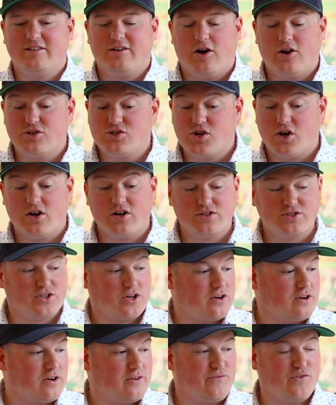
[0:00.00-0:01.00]
Our dogs
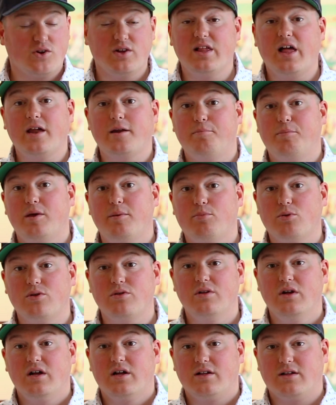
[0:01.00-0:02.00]
are, for a lot of people,